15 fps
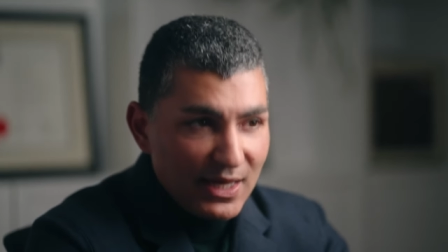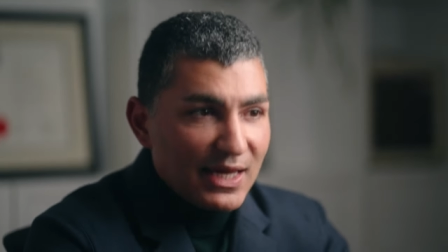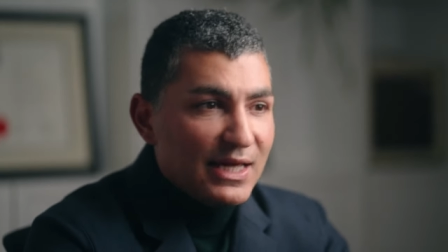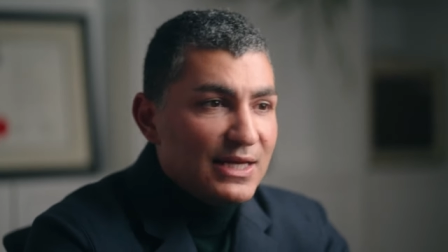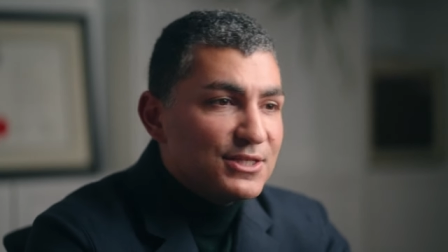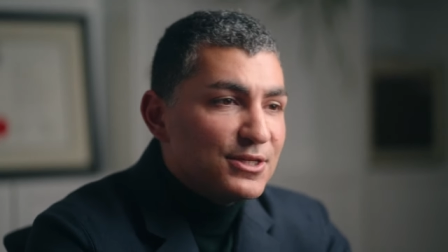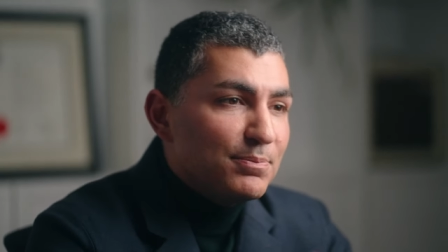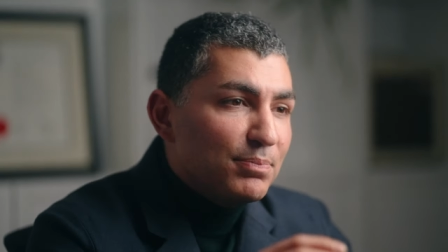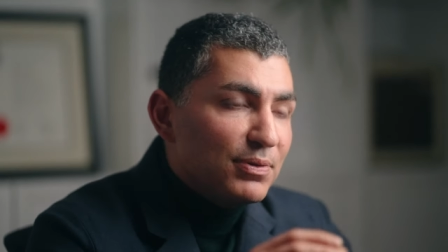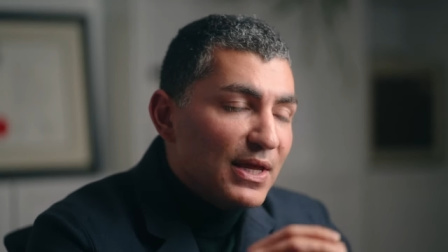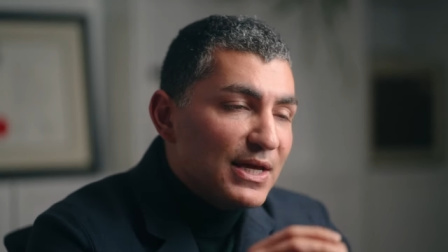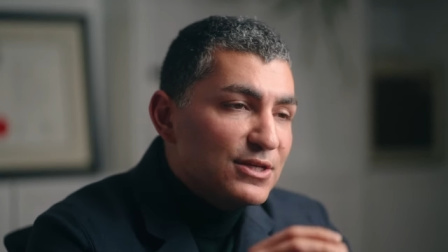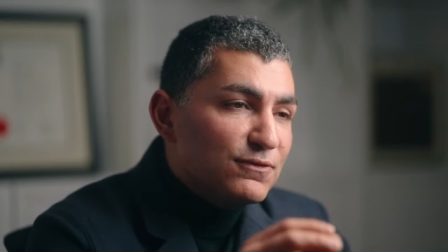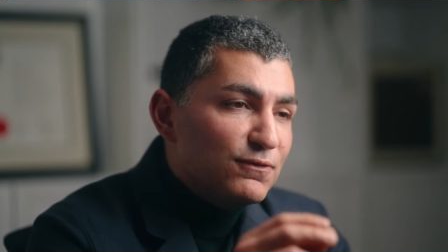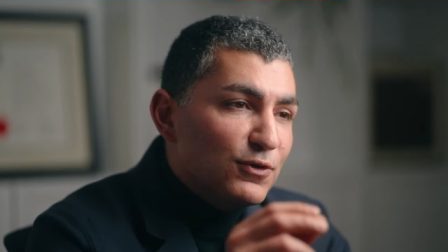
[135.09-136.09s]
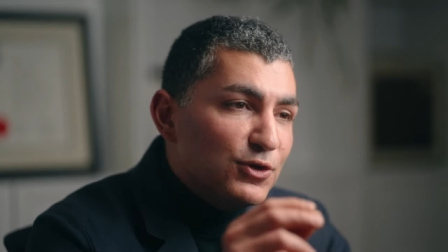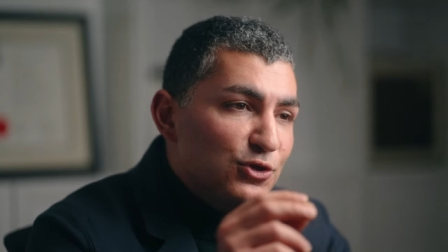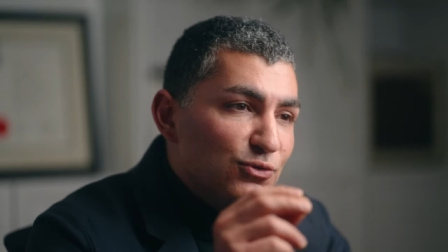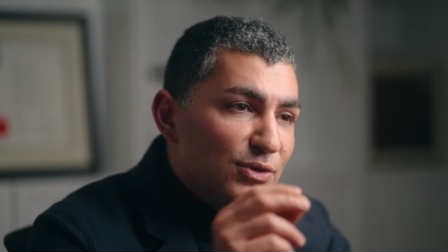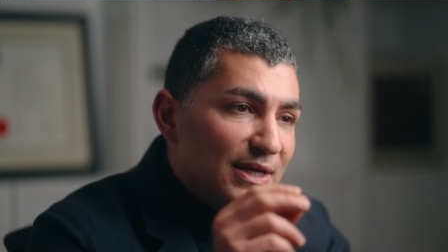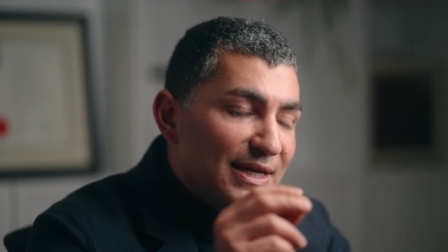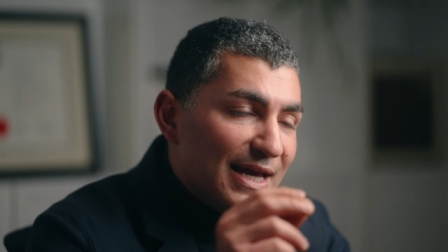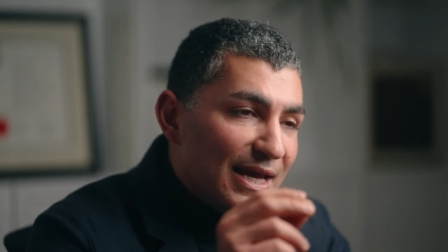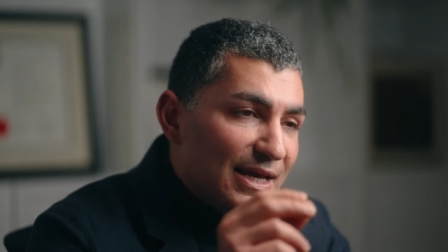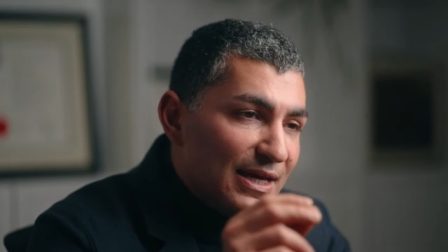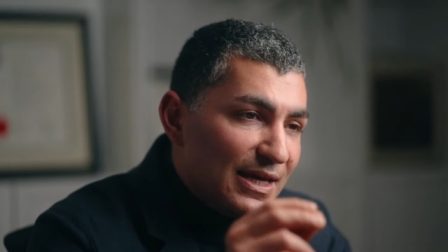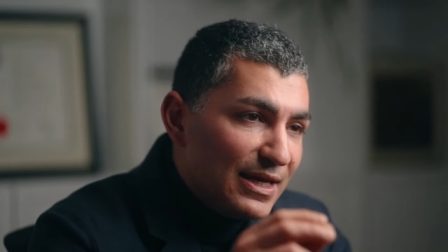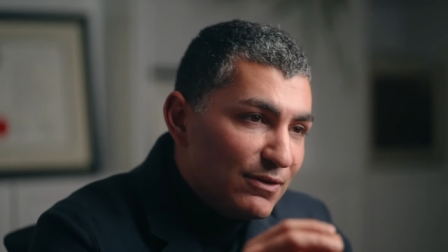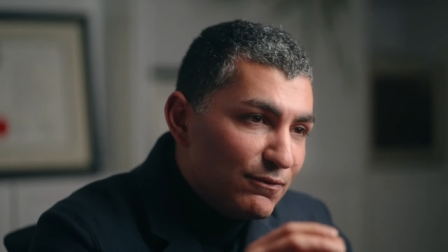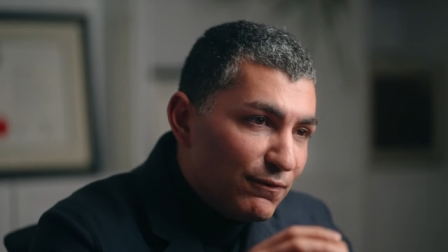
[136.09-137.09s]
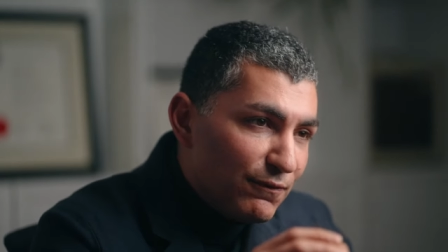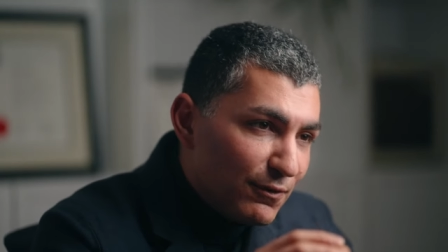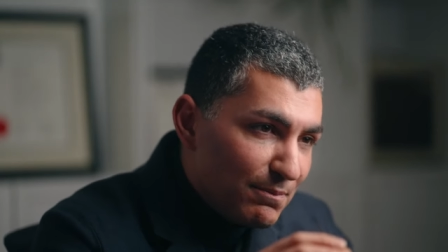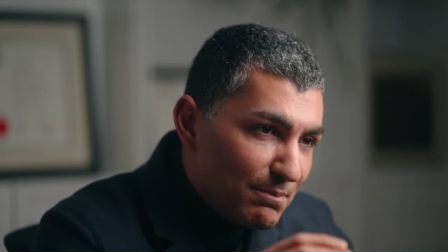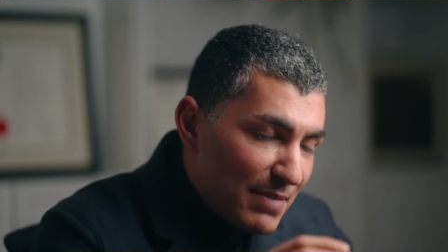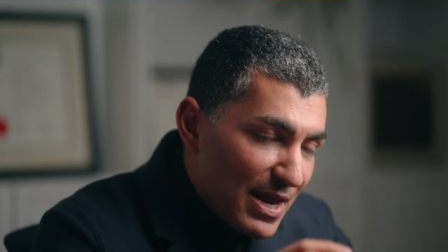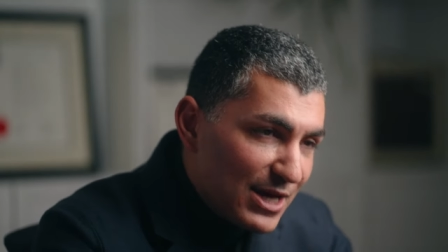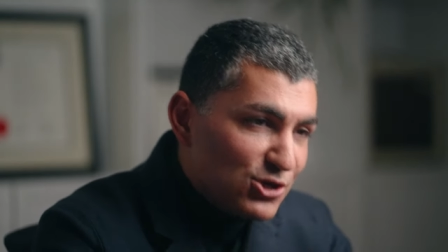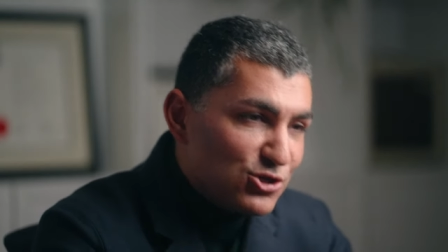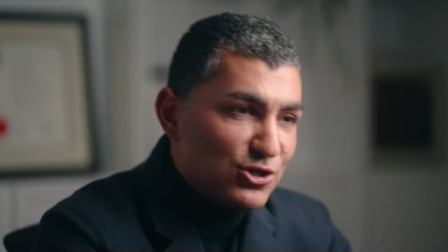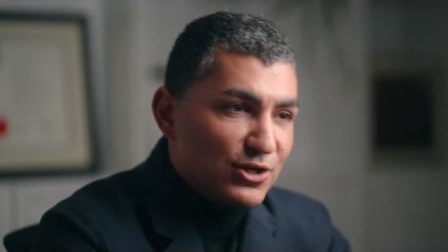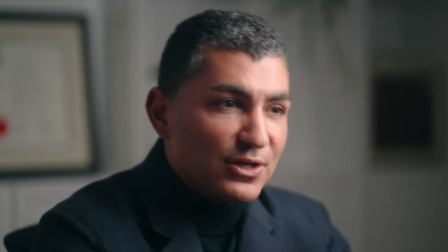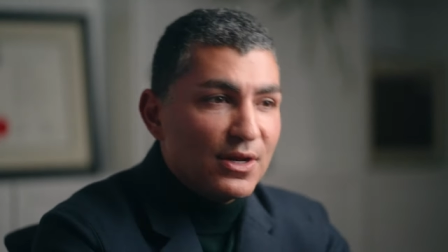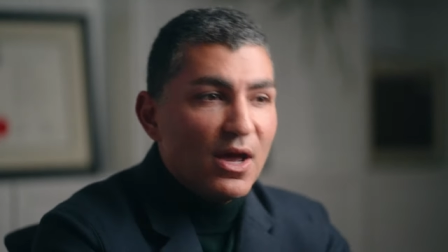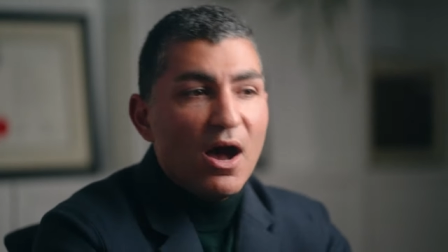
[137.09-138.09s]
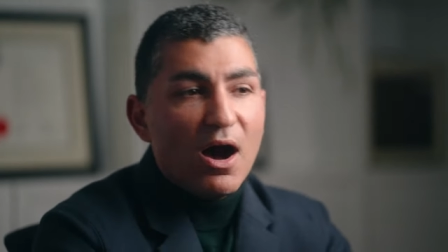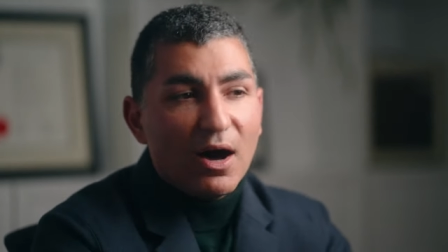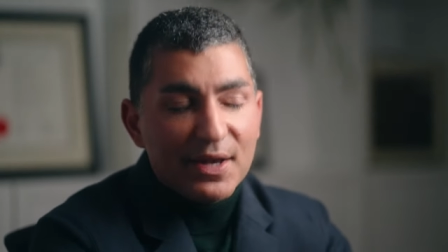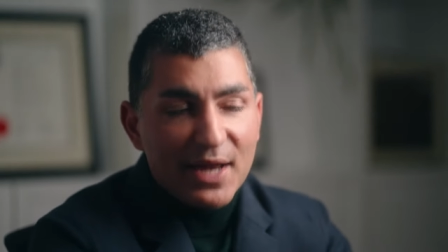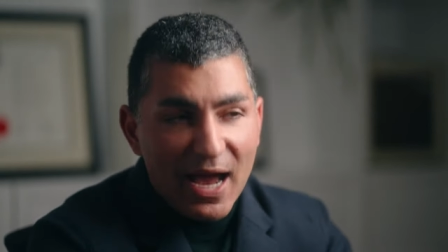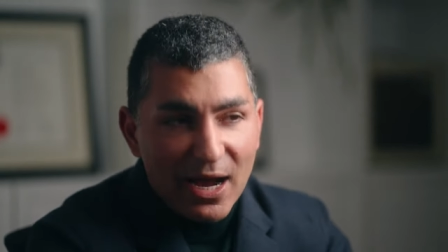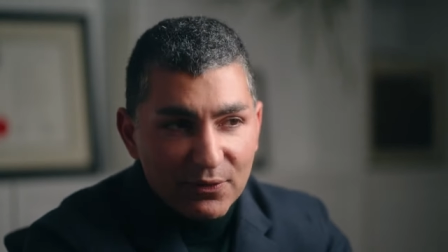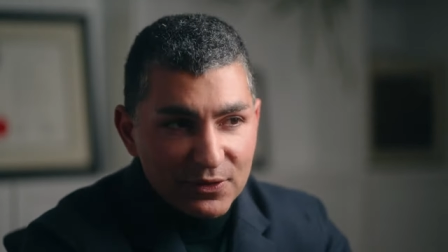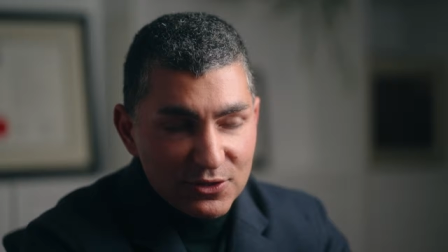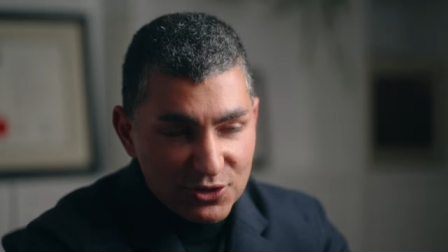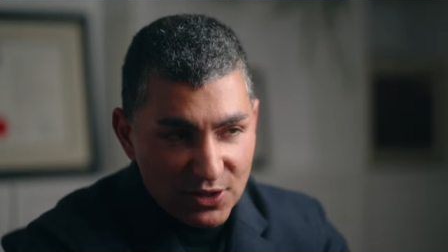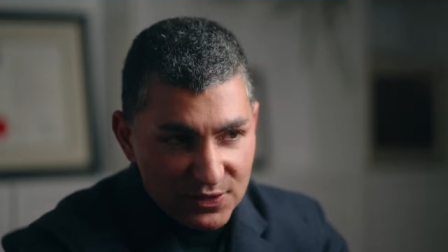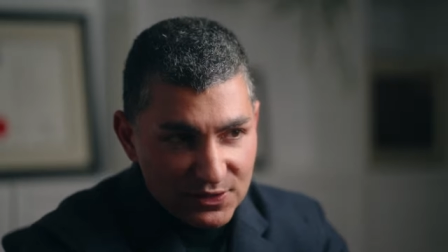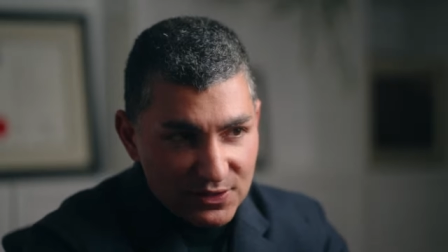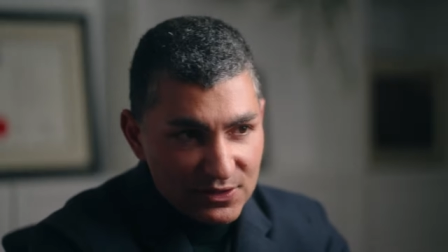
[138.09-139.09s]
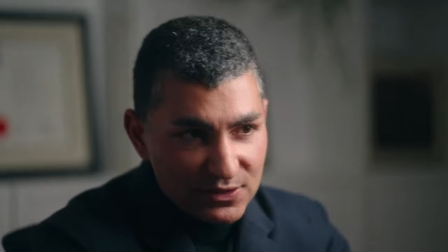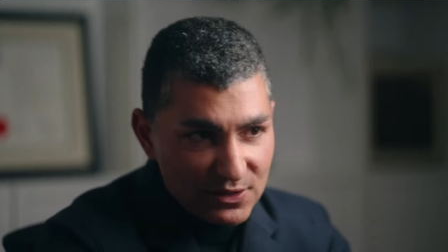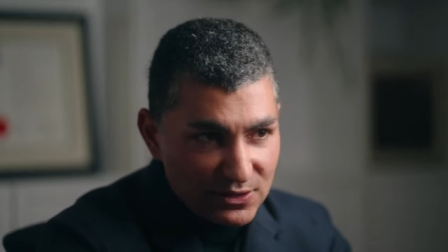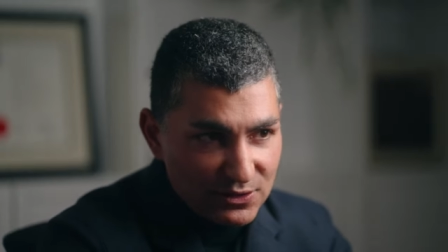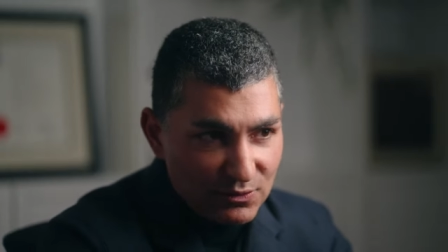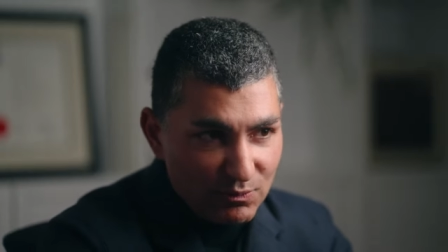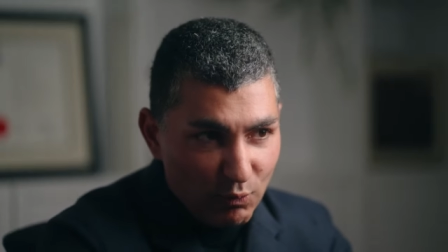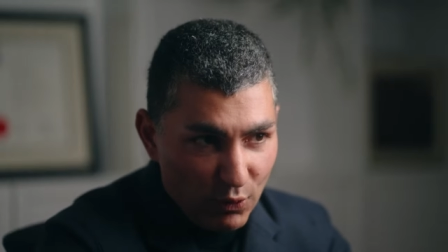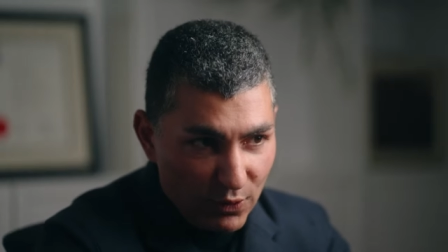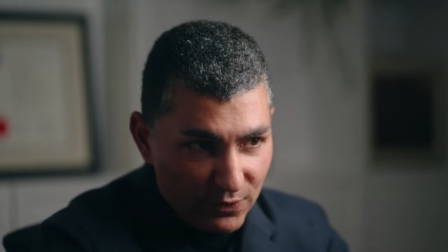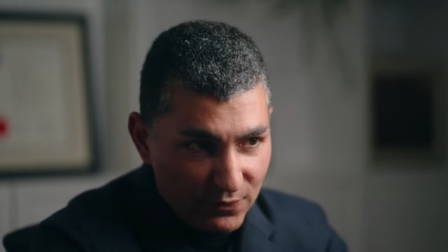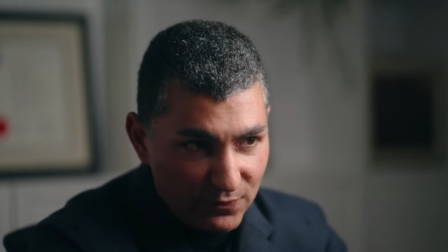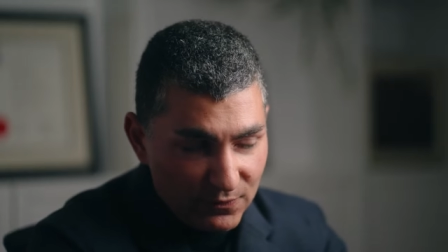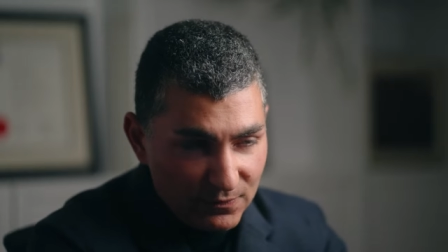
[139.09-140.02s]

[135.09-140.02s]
It's a place for you to get information on how the justice system works,